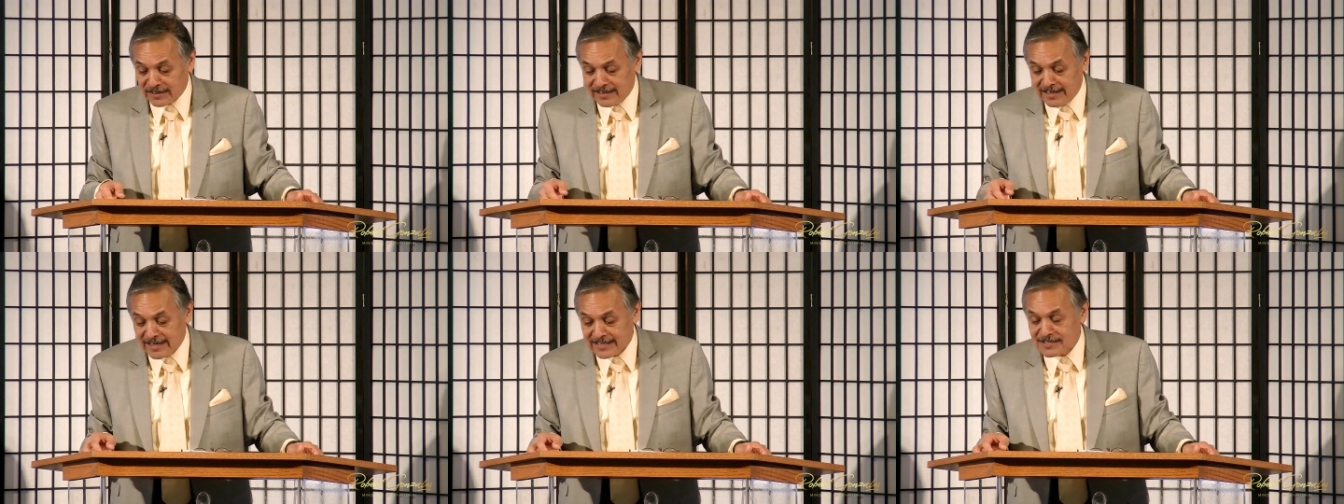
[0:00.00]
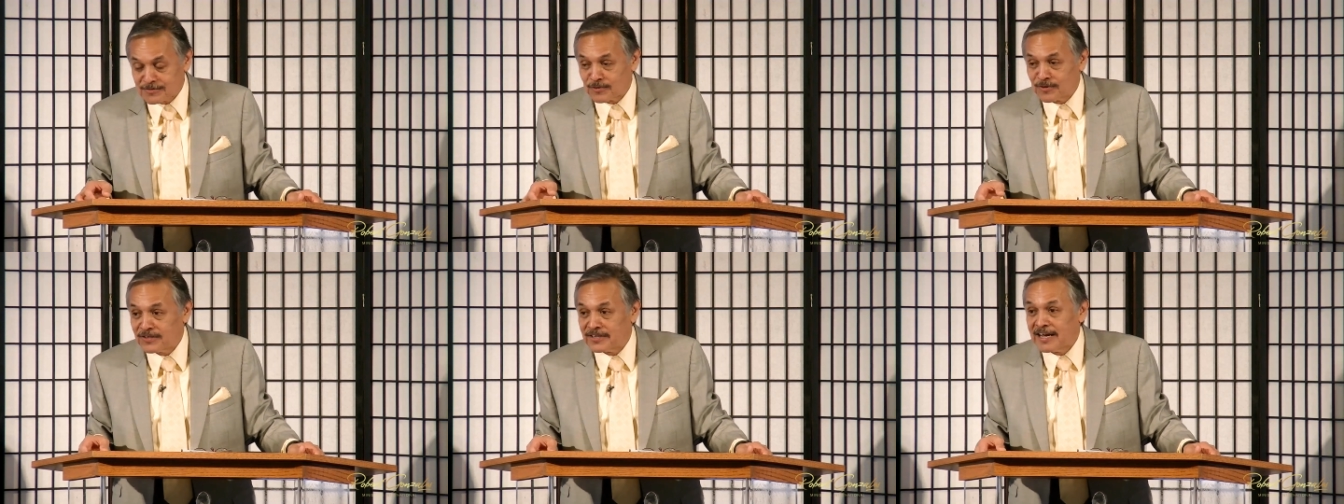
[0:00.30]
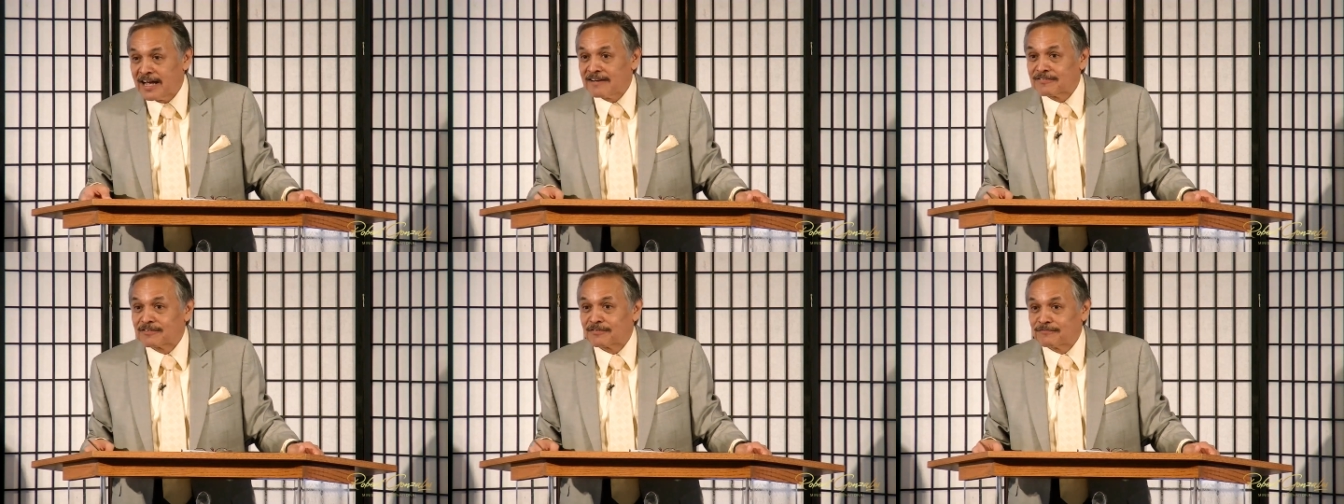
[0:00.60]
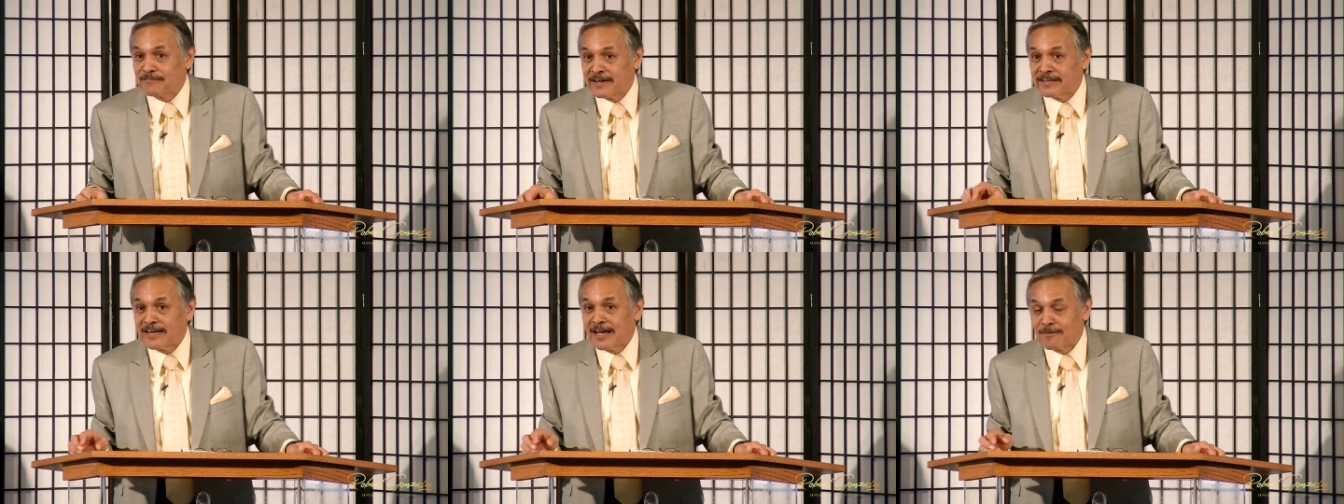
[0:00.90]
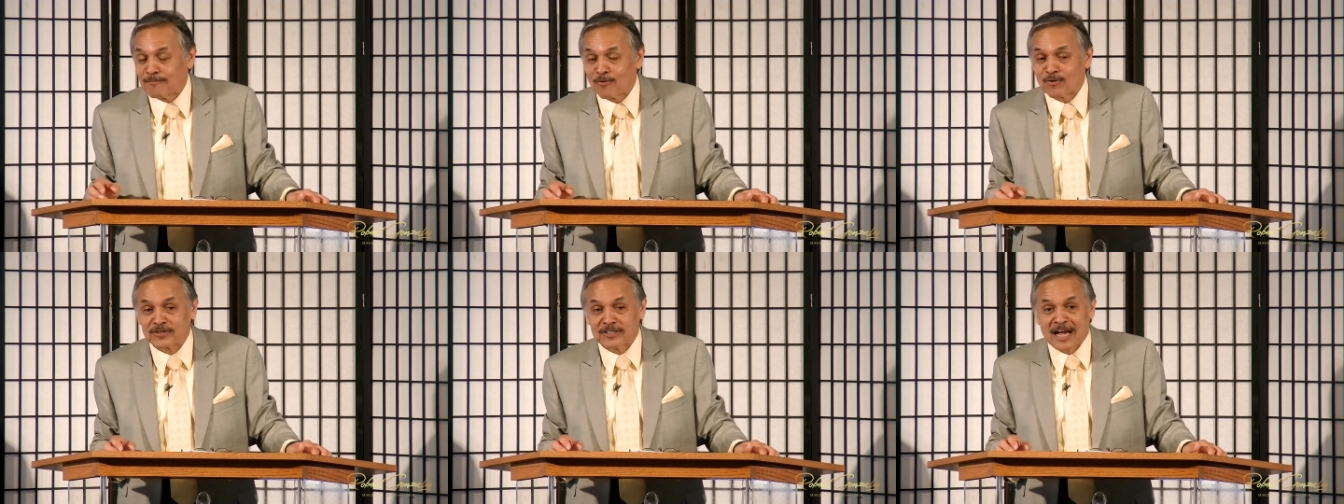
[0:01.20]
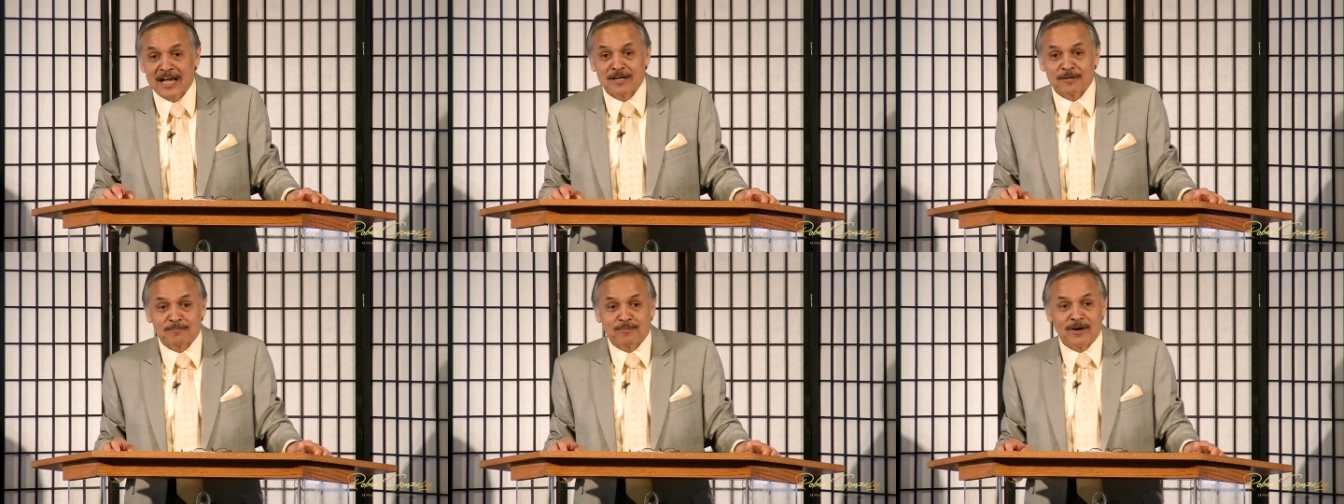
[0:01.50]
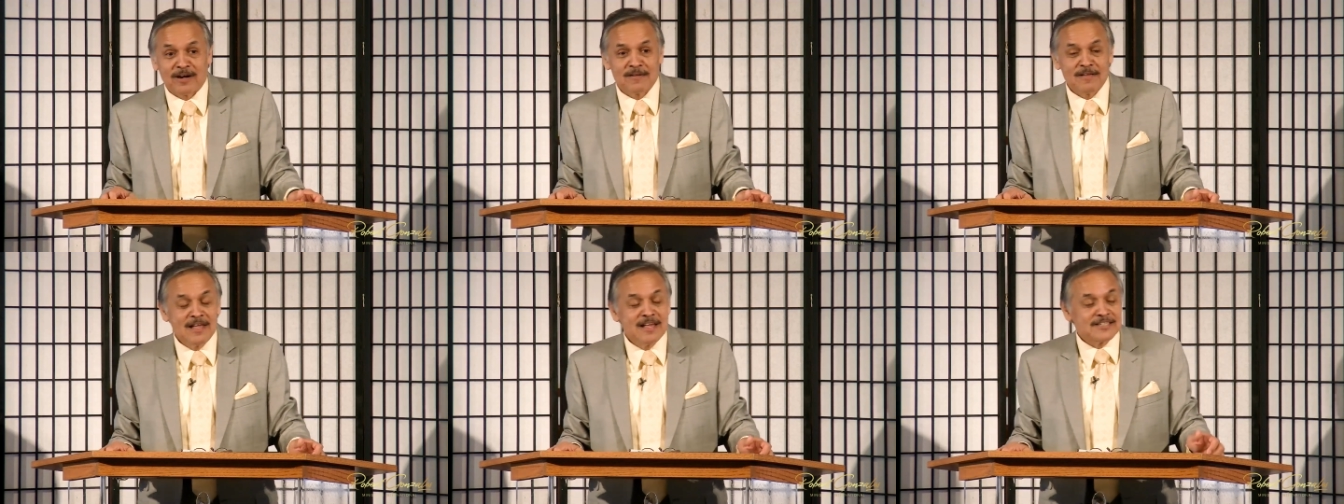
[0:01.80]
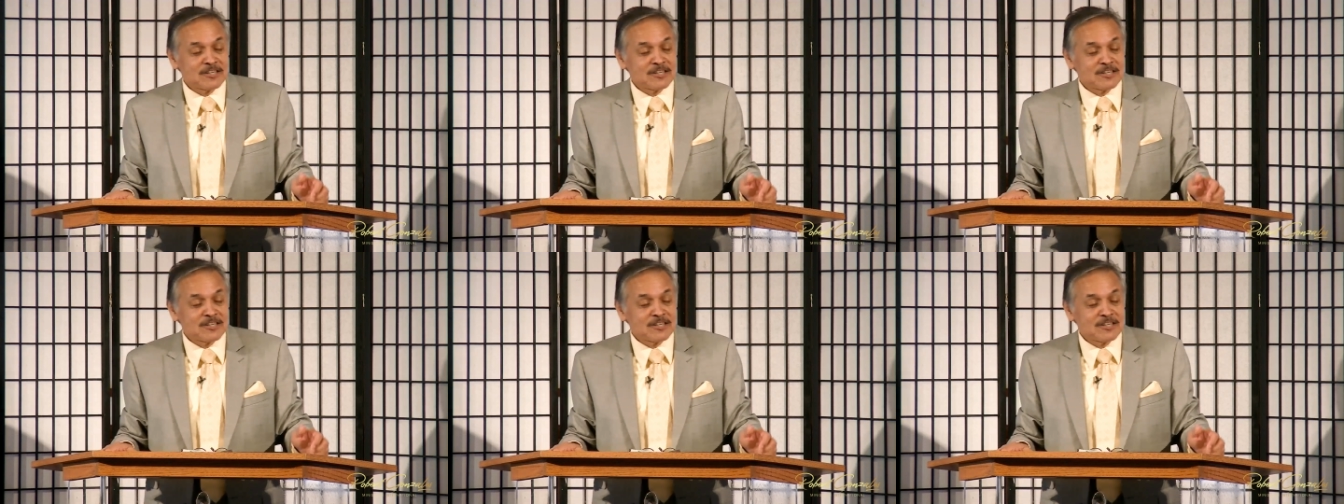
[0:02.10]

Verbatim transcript: it gets, we're going to have to find out more time to pray.